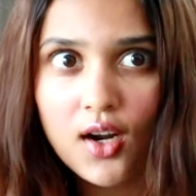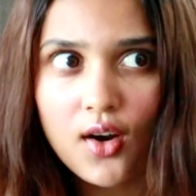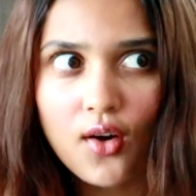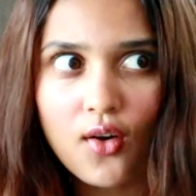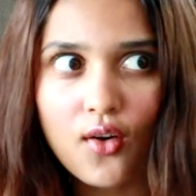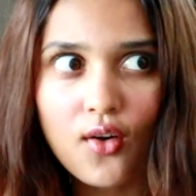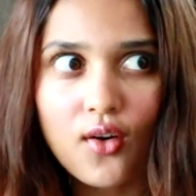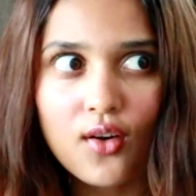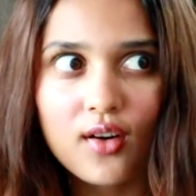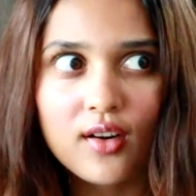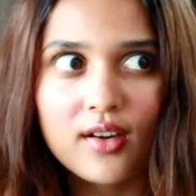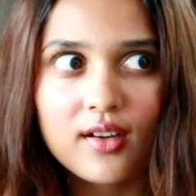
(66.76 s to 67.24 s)

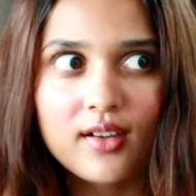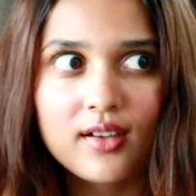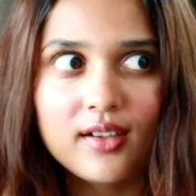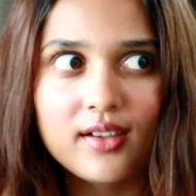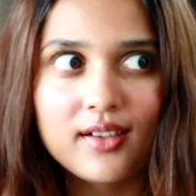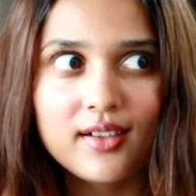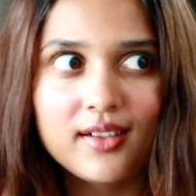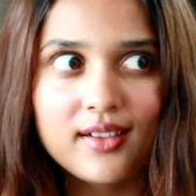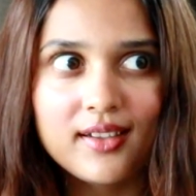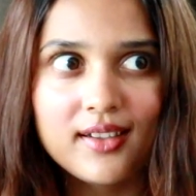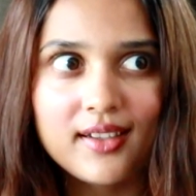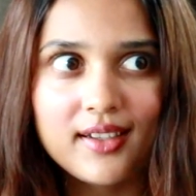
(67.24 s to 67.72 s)
or
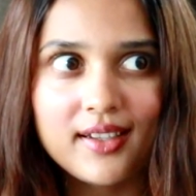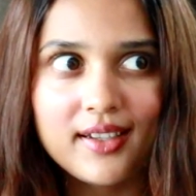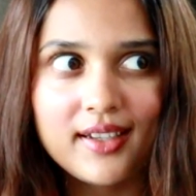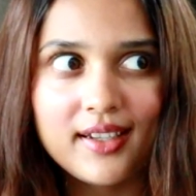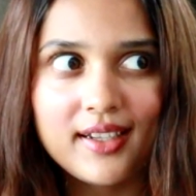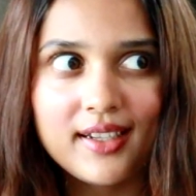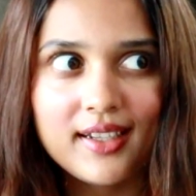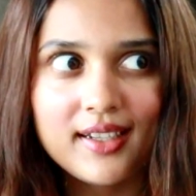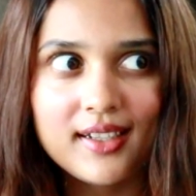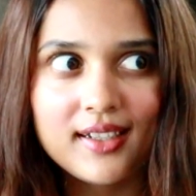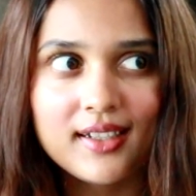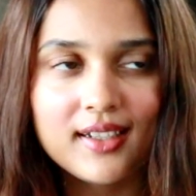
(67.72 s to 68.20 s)

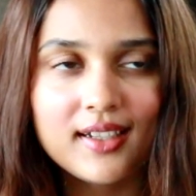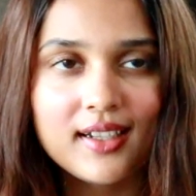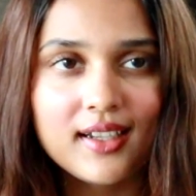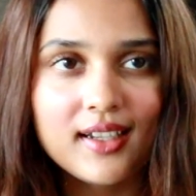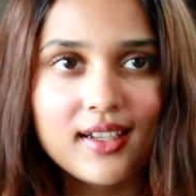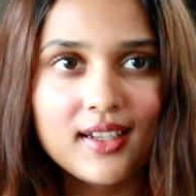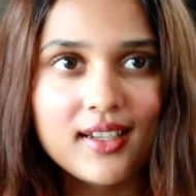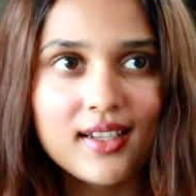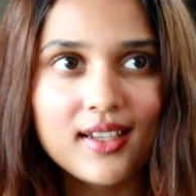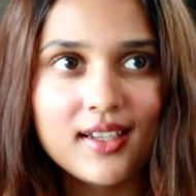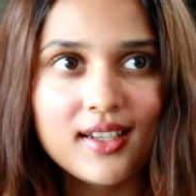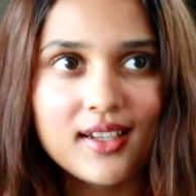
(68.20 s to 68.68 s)
in
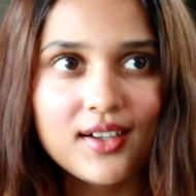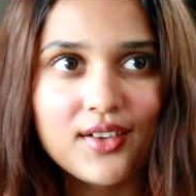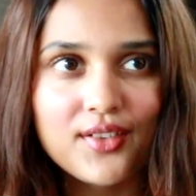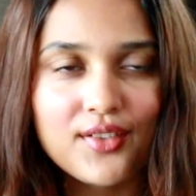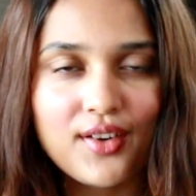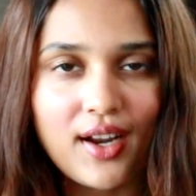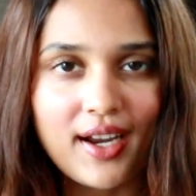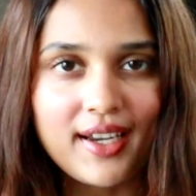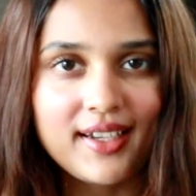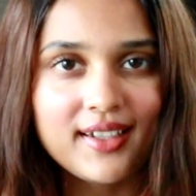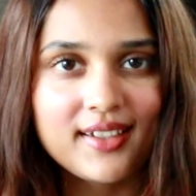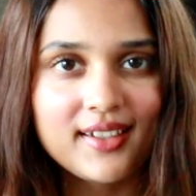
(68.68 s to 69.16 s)

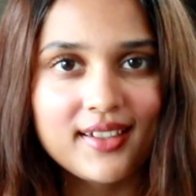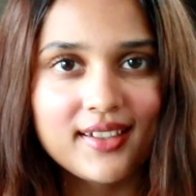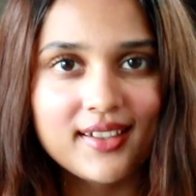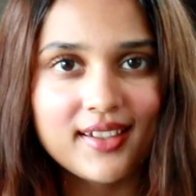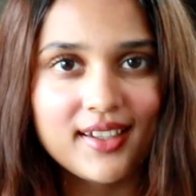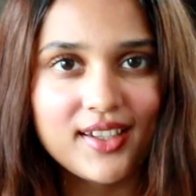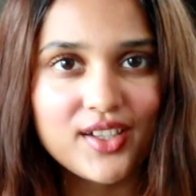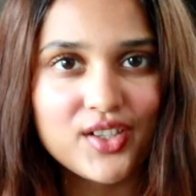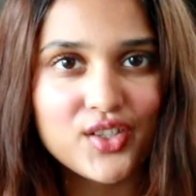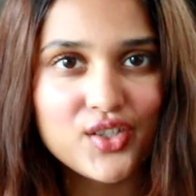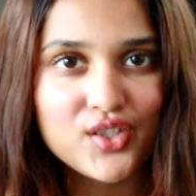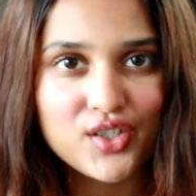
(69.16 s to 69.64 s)
writing
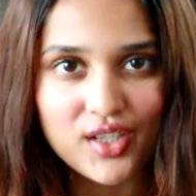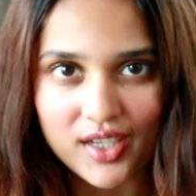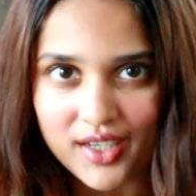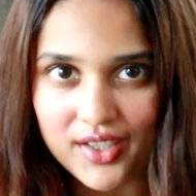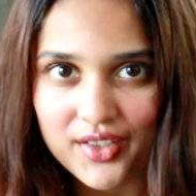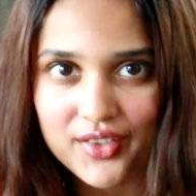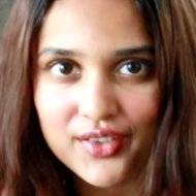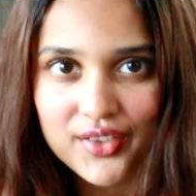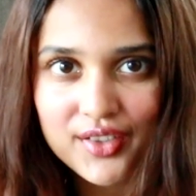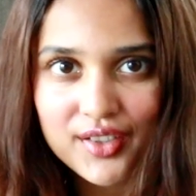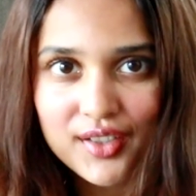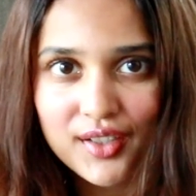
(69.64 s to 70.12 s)
in
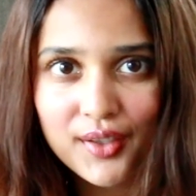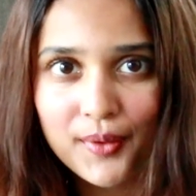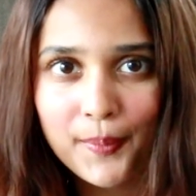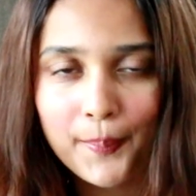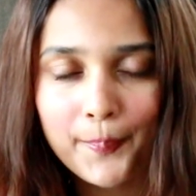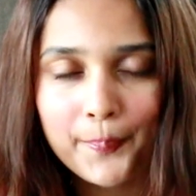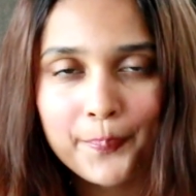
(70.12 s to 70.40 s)
general?